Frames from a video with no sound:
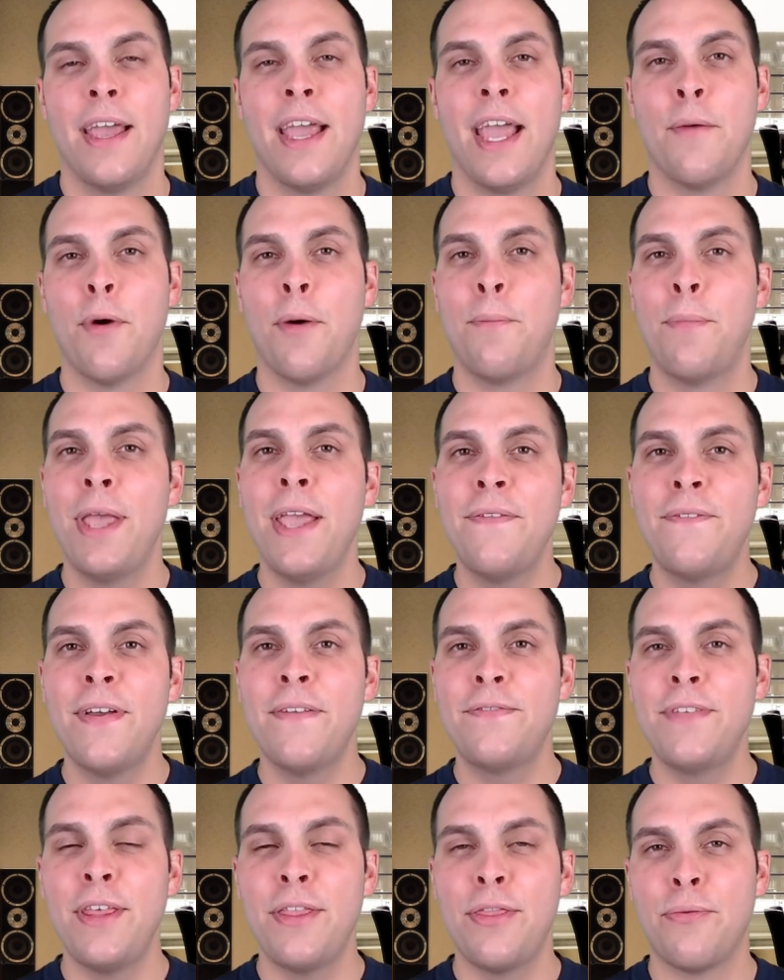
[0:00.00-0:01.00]
And what
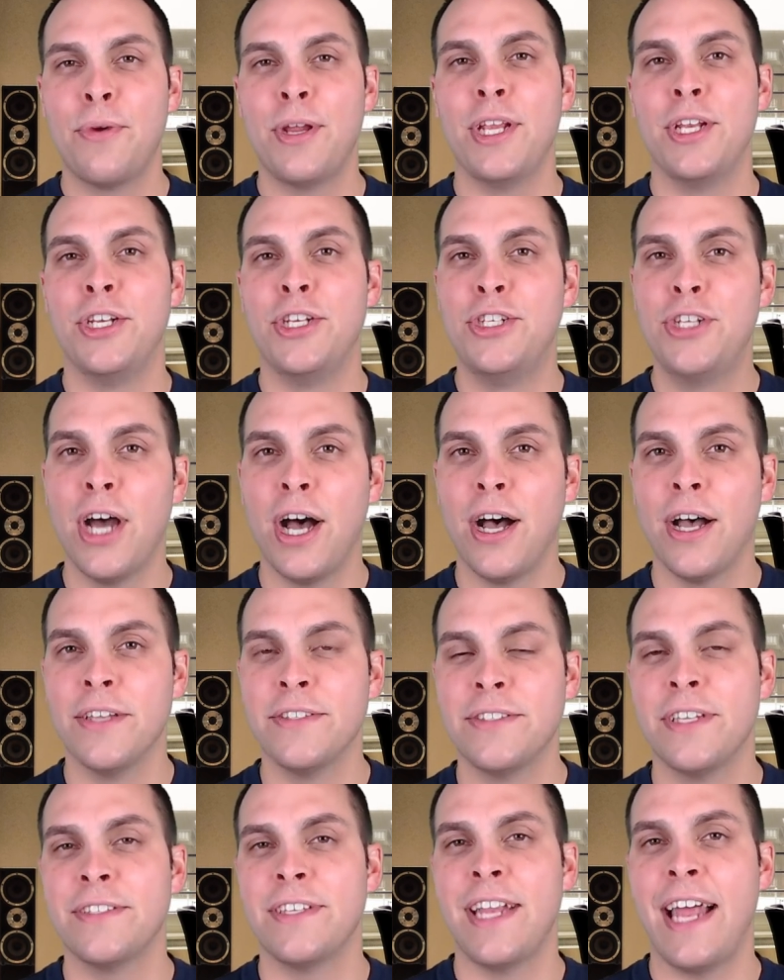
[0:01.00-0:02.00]
p53
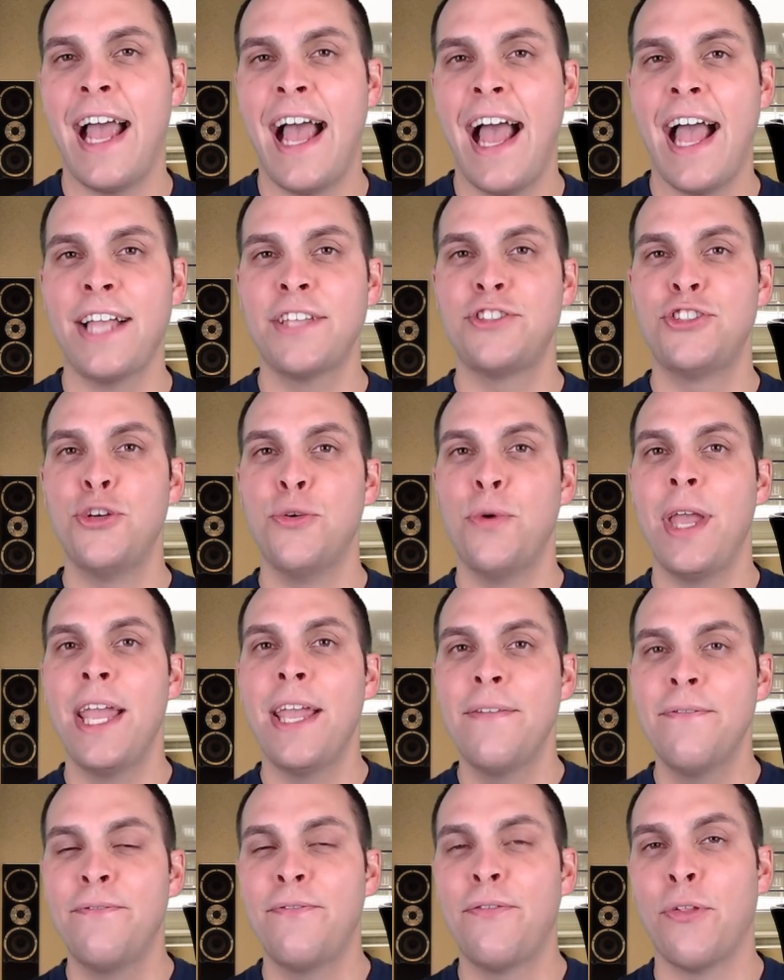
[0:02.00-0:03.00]
does is it acts to
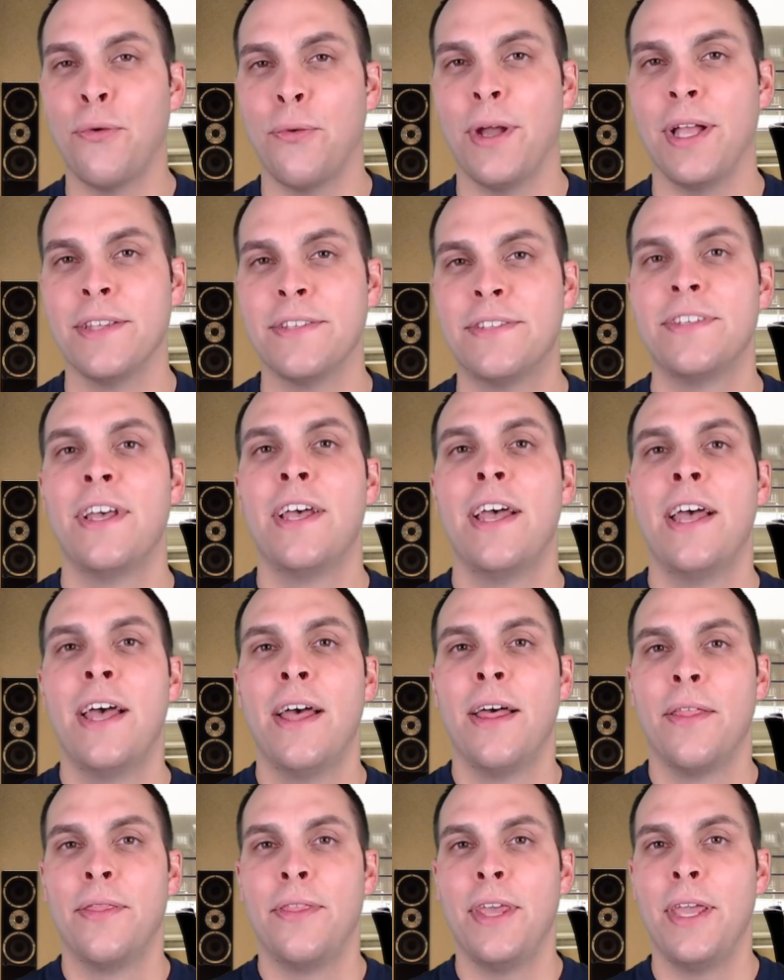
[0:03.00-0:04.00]
influence
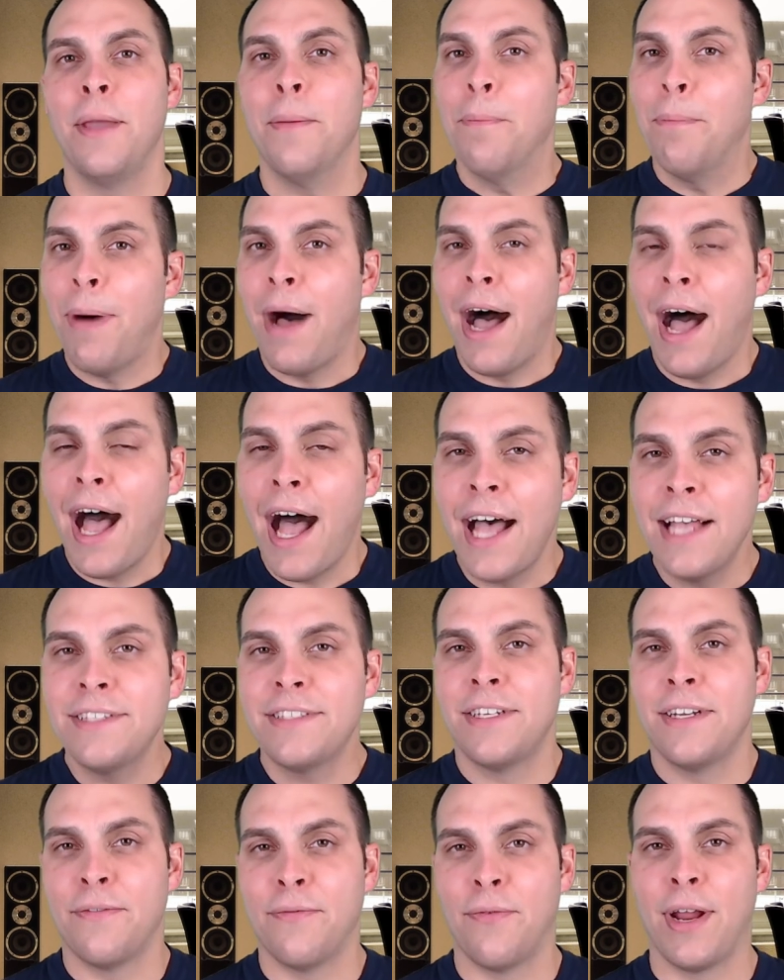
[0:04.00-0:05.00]
the
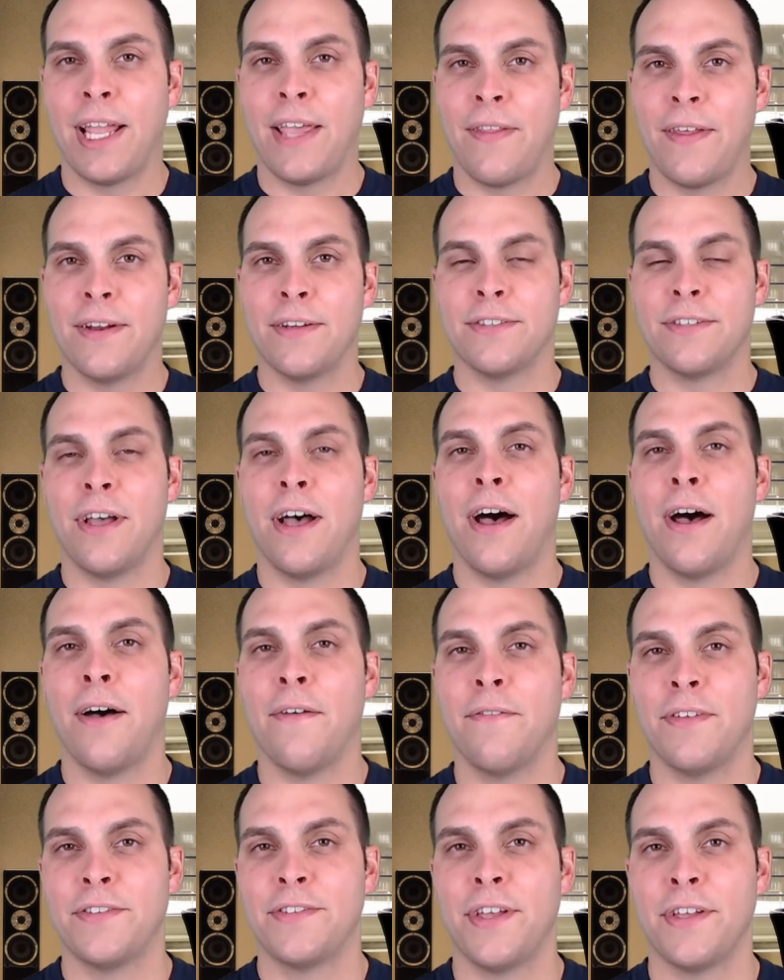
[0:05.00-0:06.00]
positive regulators
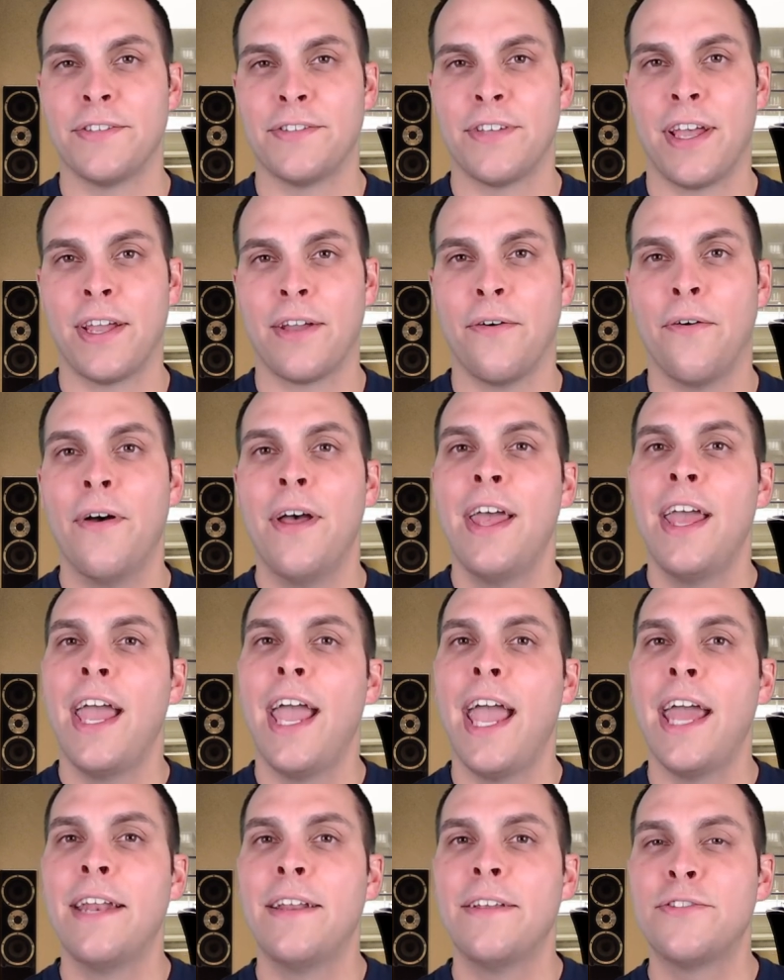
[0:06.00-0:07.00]
of the cell cycle
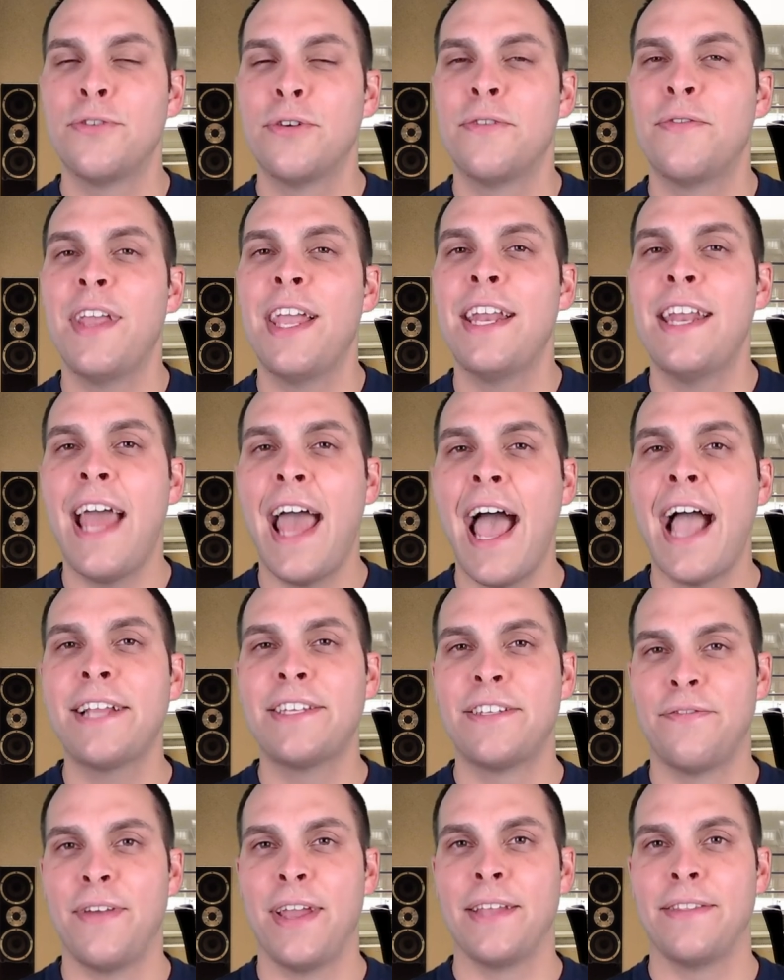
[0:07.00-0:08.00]
and sort of
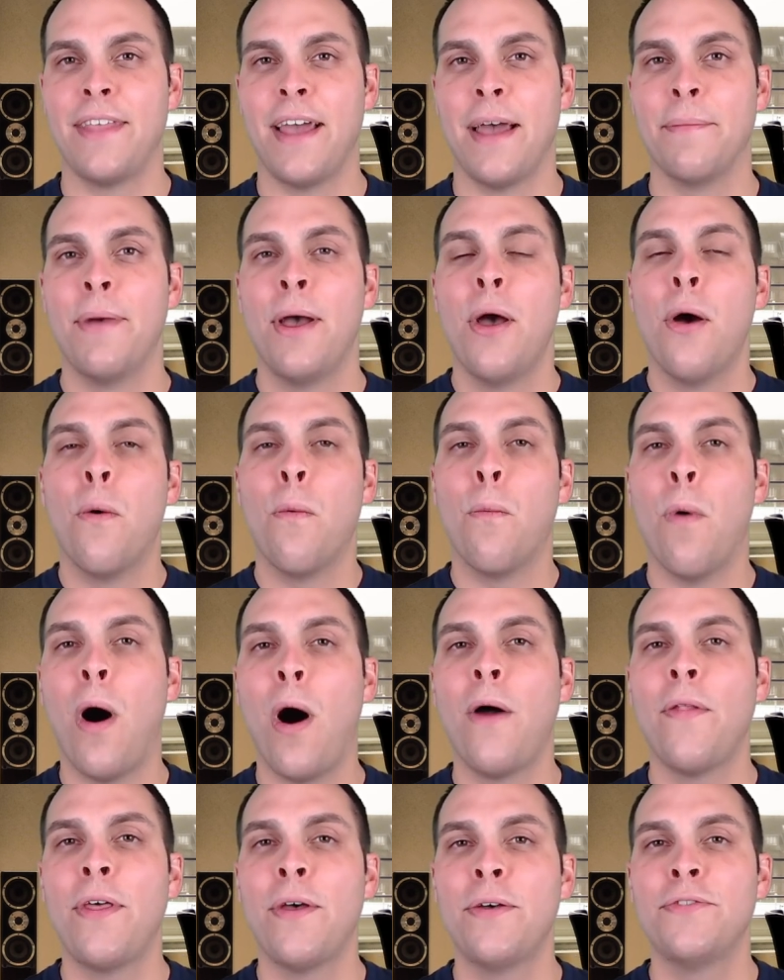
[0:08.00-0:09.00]
inactivate them
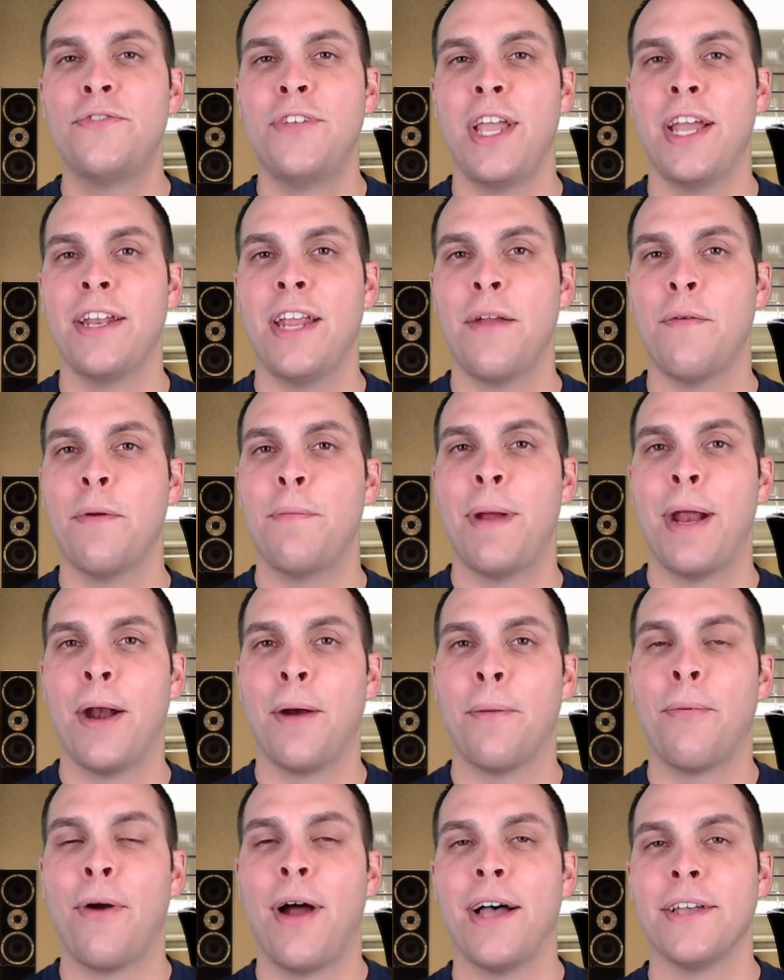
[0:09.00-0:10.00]
while those DNA
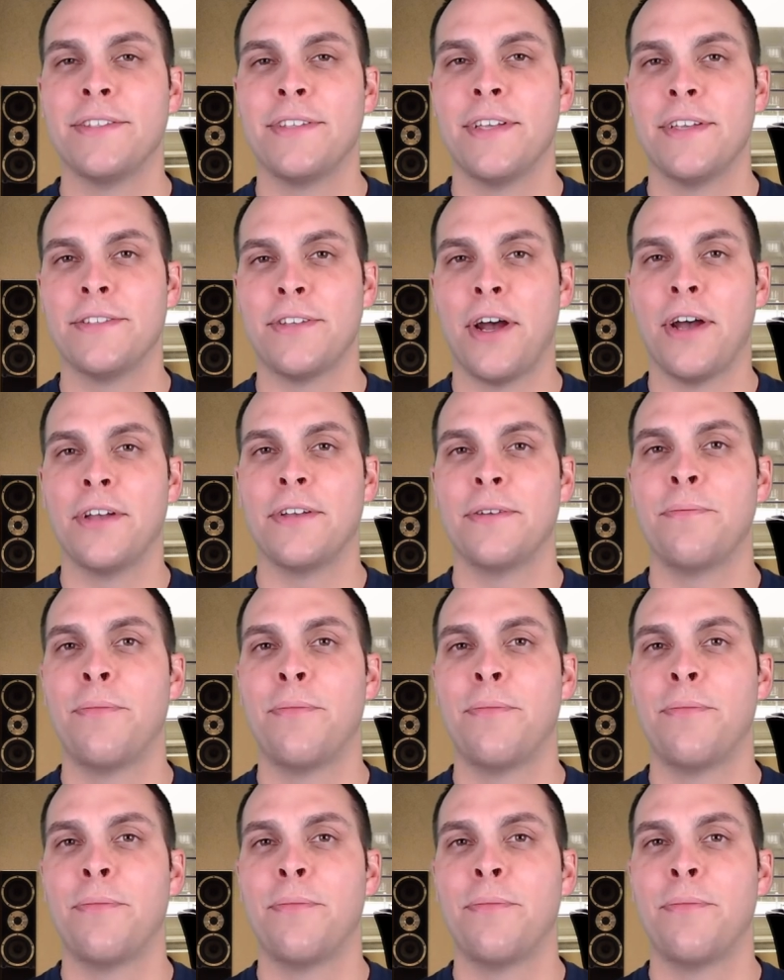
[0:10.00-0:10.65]
repair processes